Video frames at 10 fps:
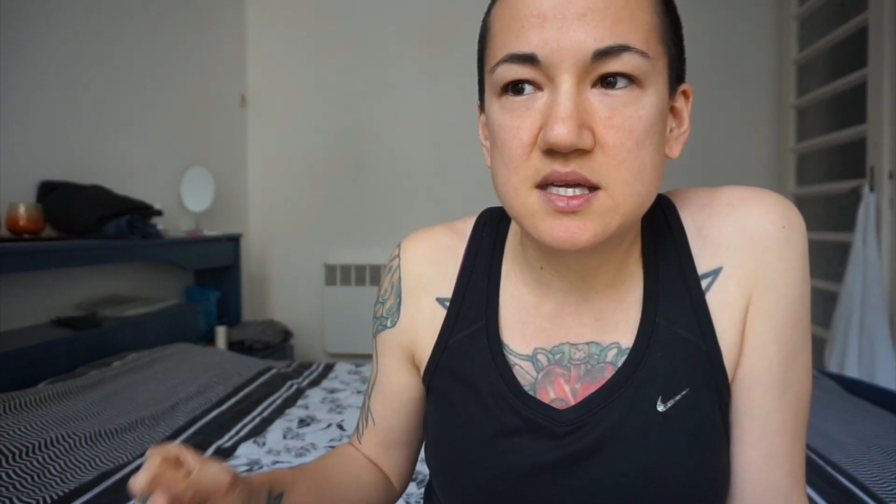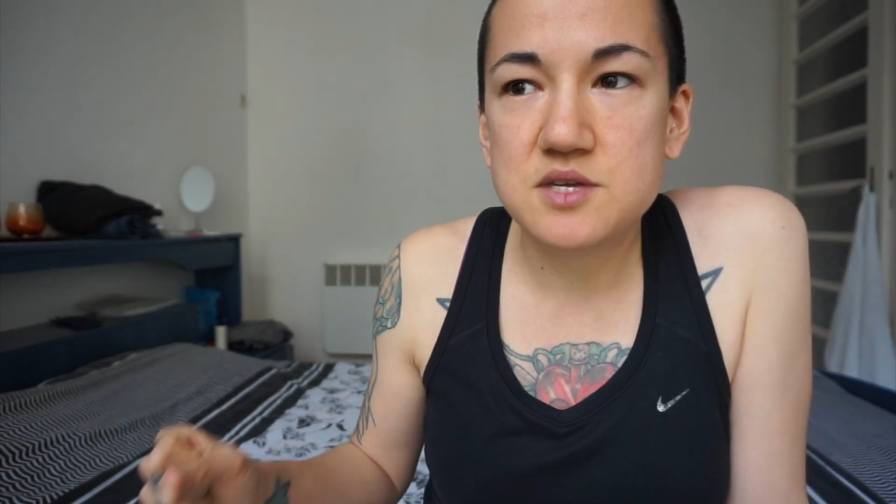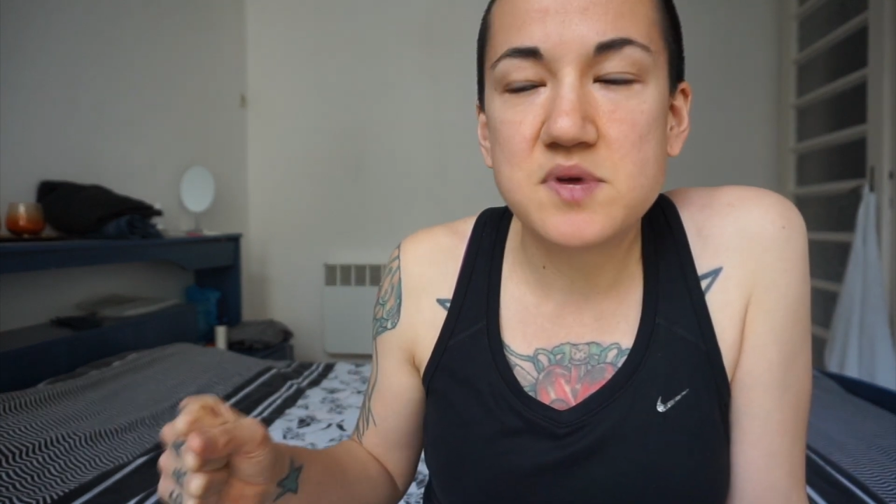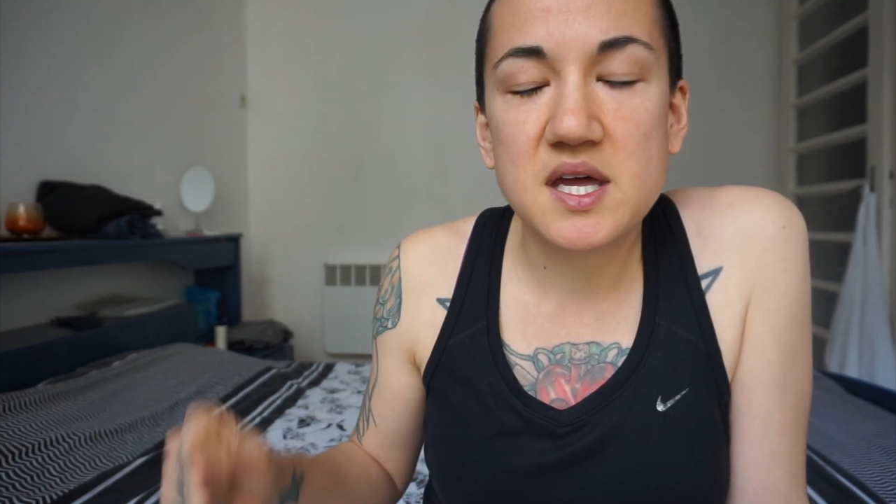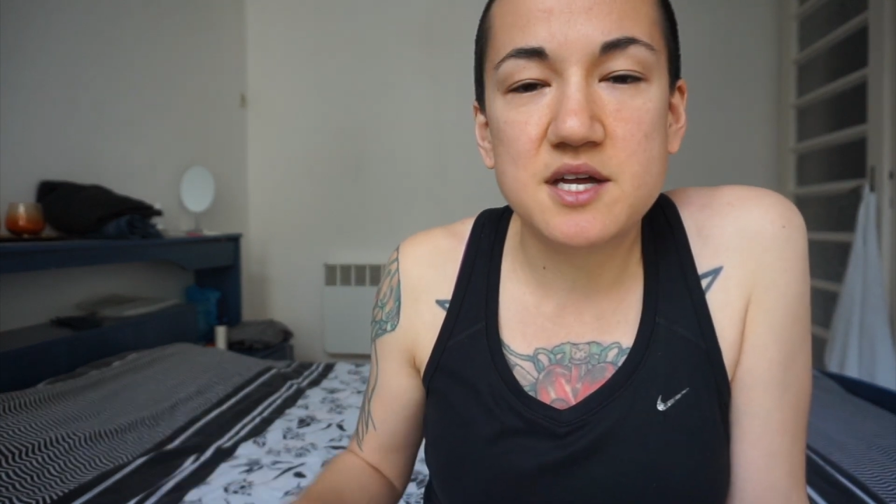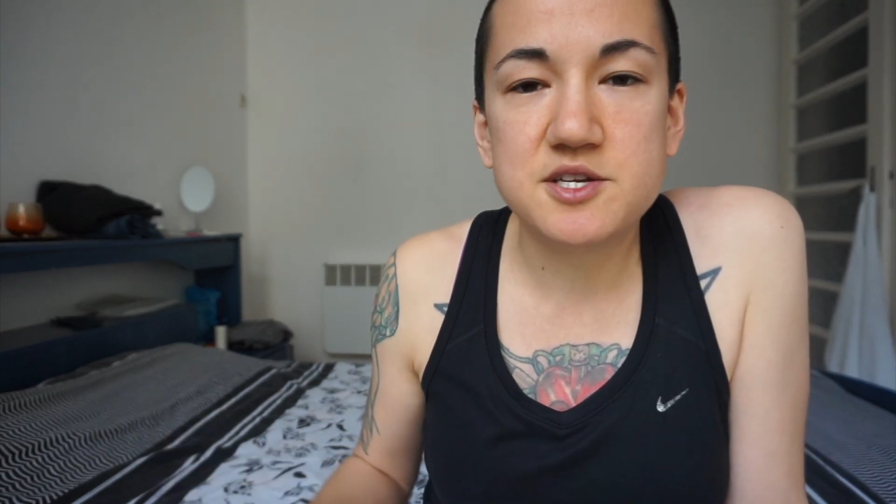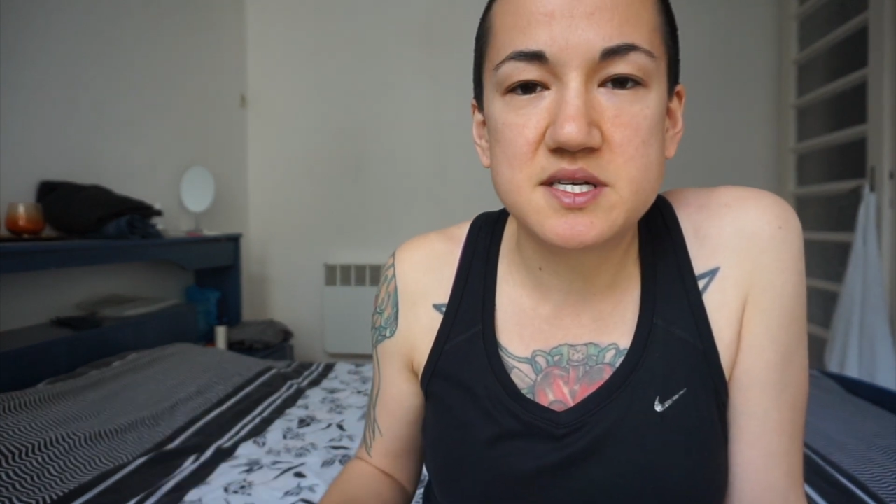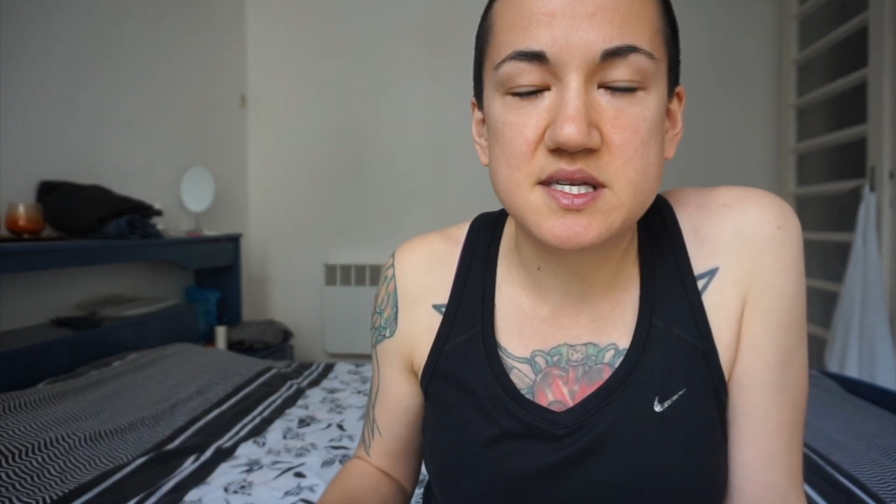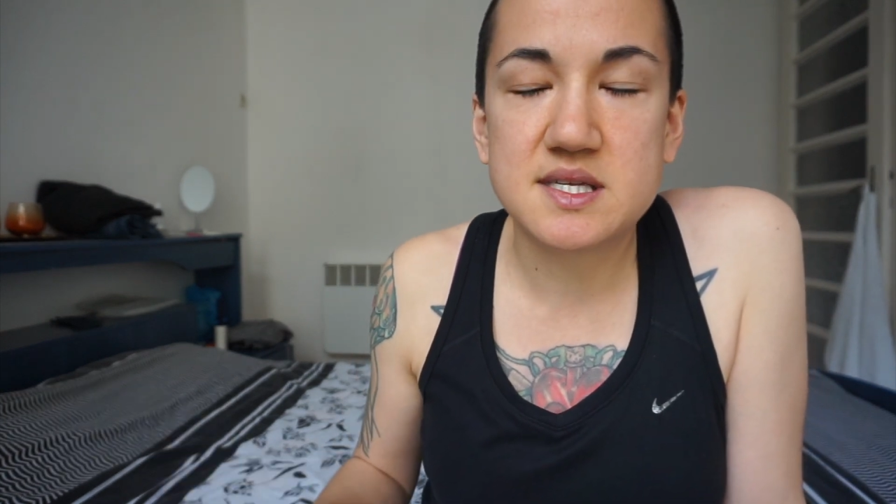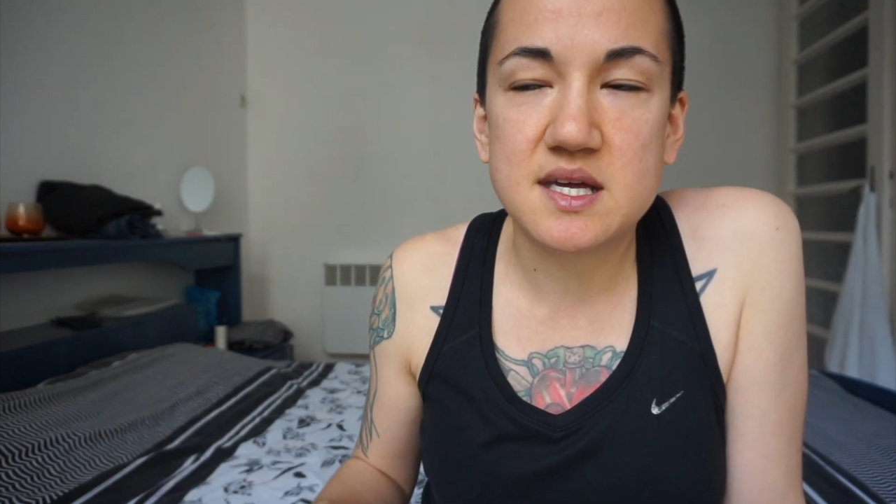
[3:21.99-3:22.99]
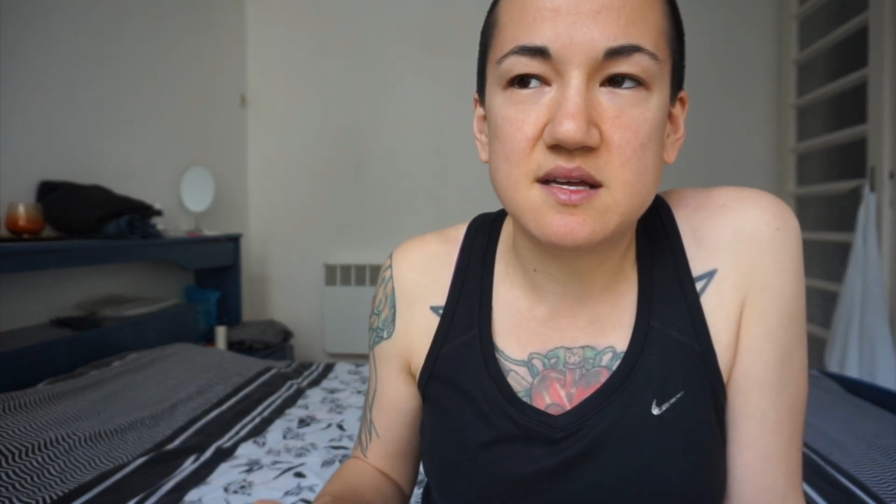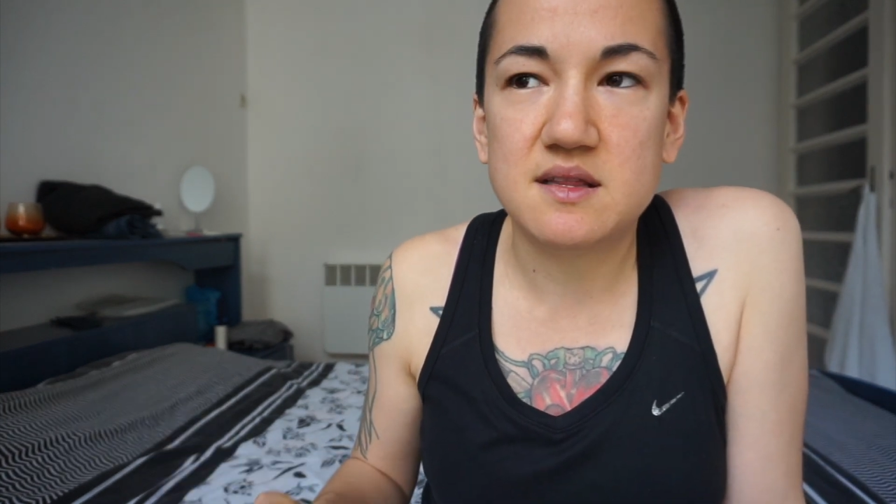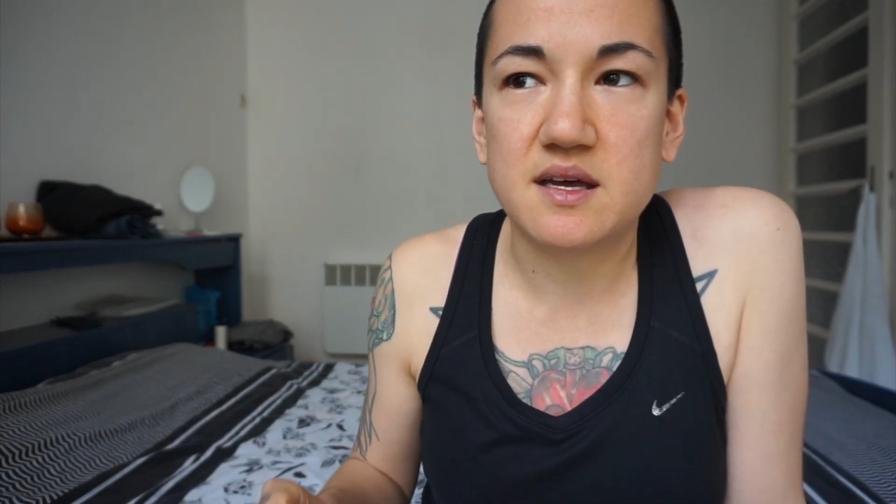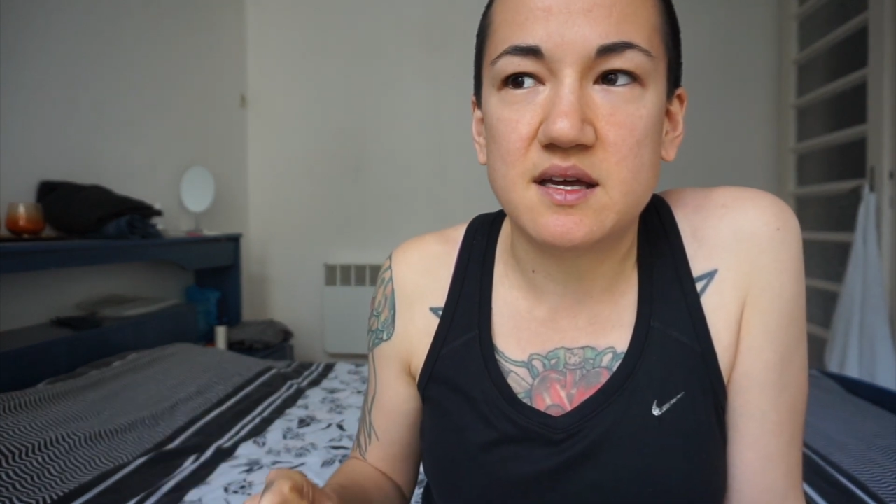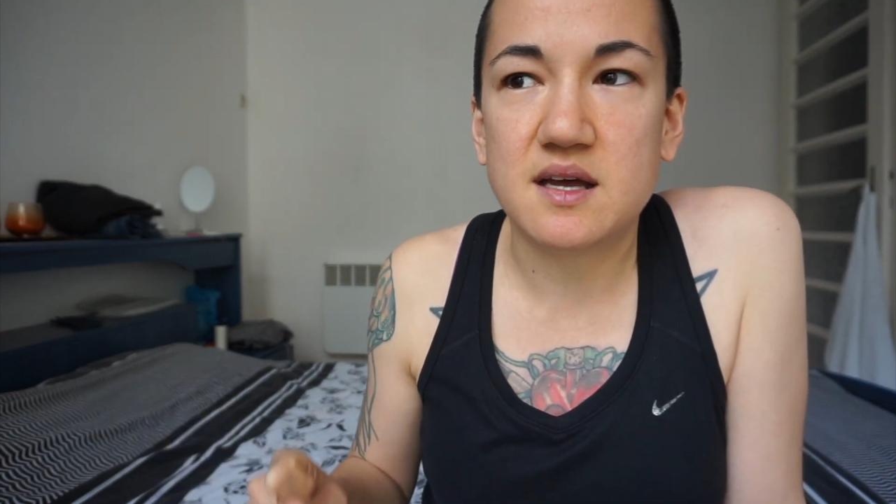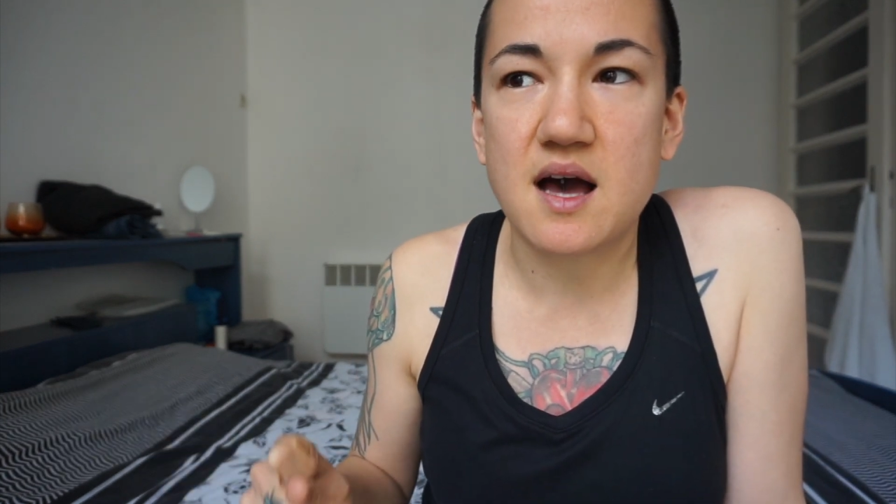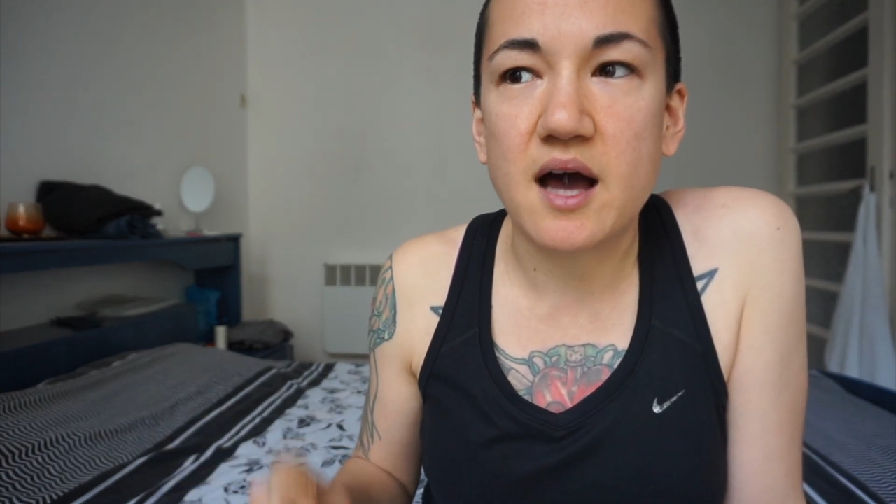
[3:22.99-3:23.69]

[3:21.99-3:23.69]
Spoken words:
You can't just say like,